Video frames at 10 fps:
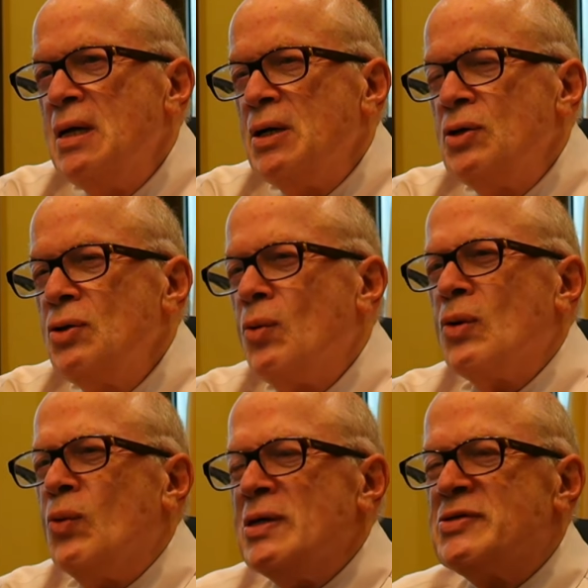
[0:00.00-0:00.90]
You don't want to
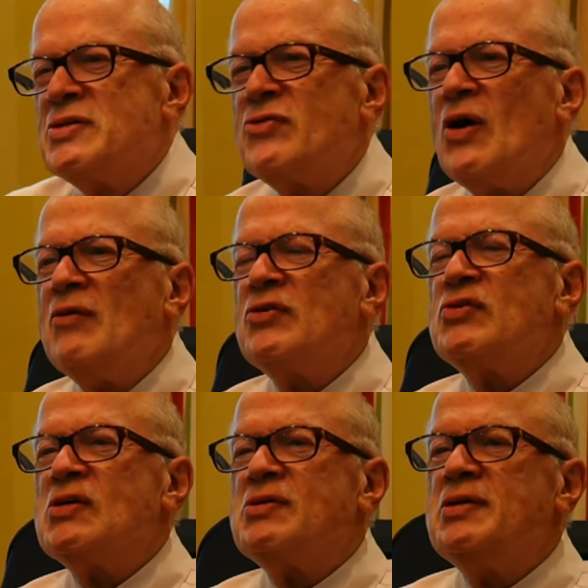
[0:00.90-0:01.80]
wait 5 or
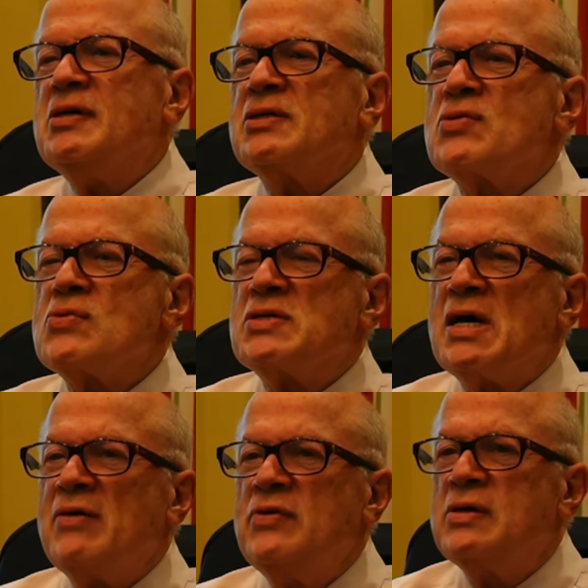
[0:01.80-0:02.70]
6 years to
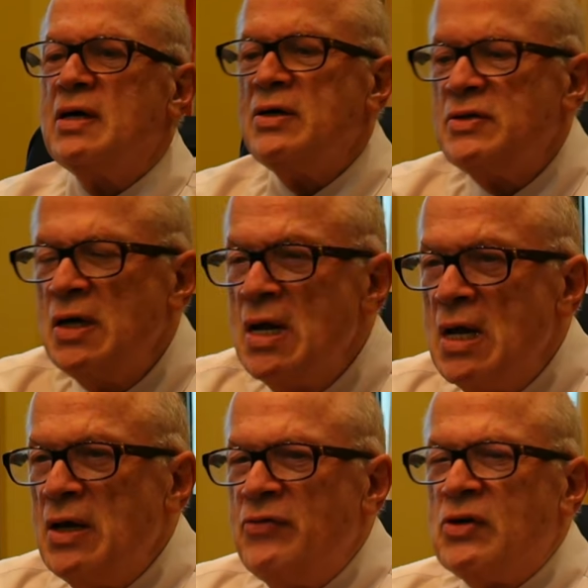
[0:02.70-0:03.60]
resolve your case.
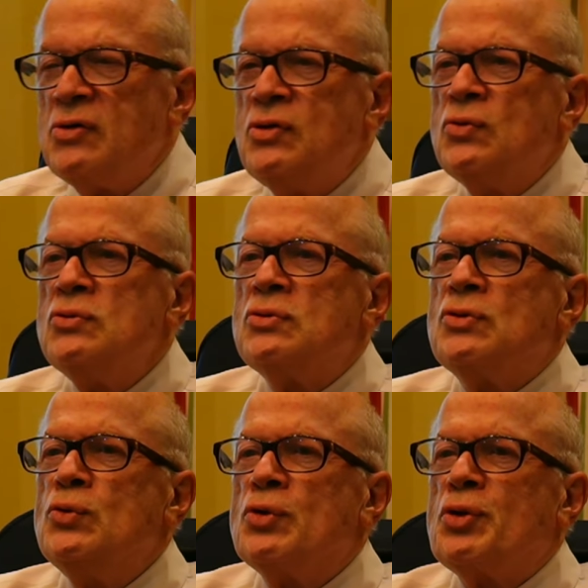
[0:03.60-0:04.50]
If you could do it in
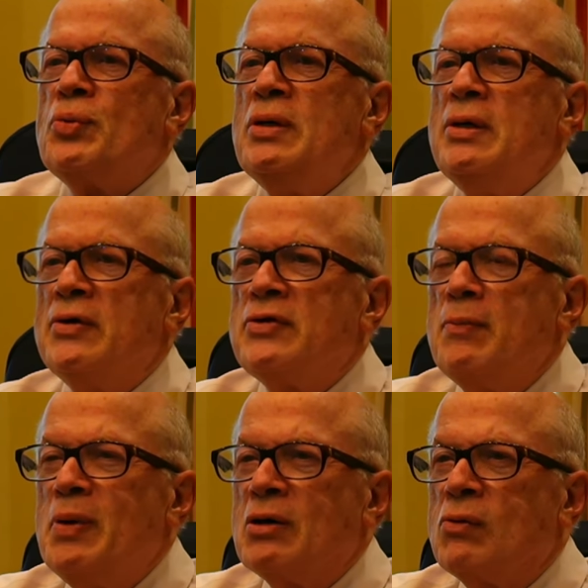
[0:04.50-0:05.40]
2 or 3 years, you're
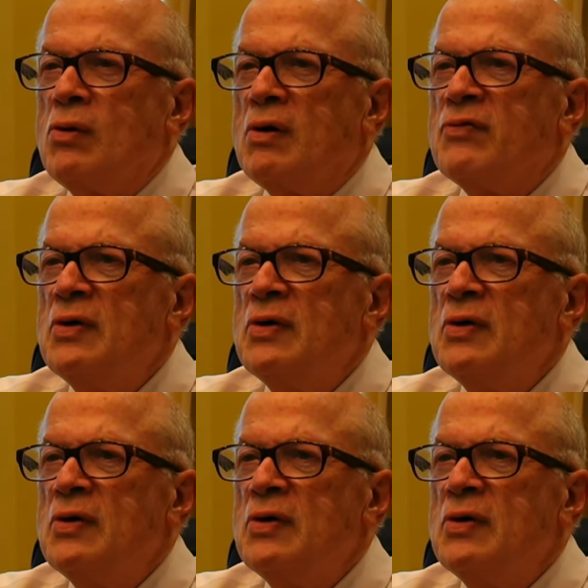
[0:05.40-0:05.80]
better off.